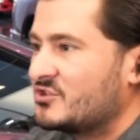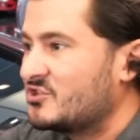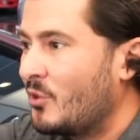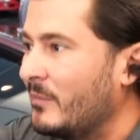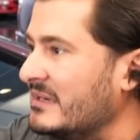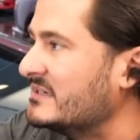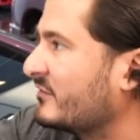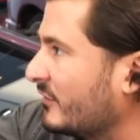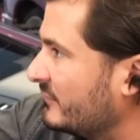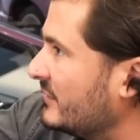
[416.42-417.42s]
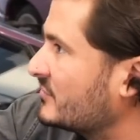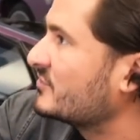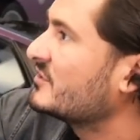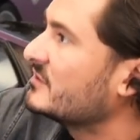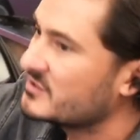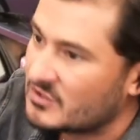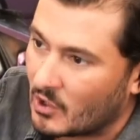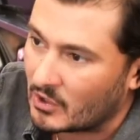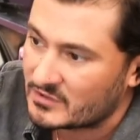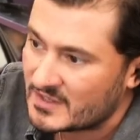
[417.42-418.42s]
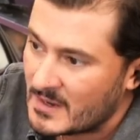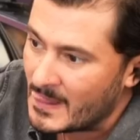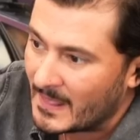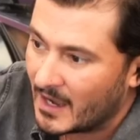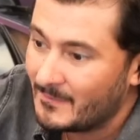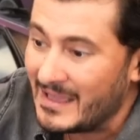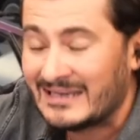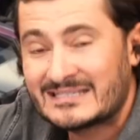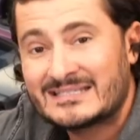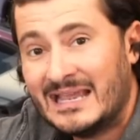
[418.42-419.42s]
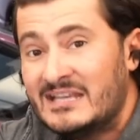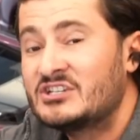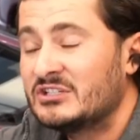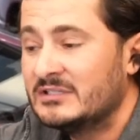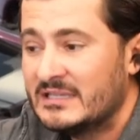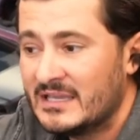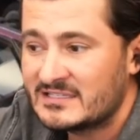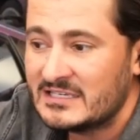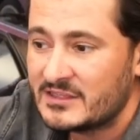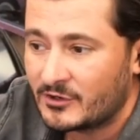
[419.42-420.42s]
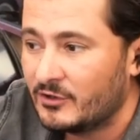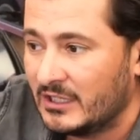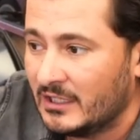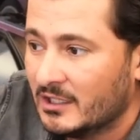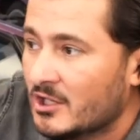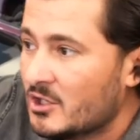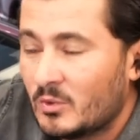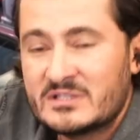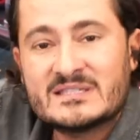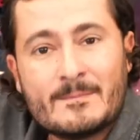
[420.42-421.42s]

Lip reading: so many different features on these cars. And essentially, the SE30 was the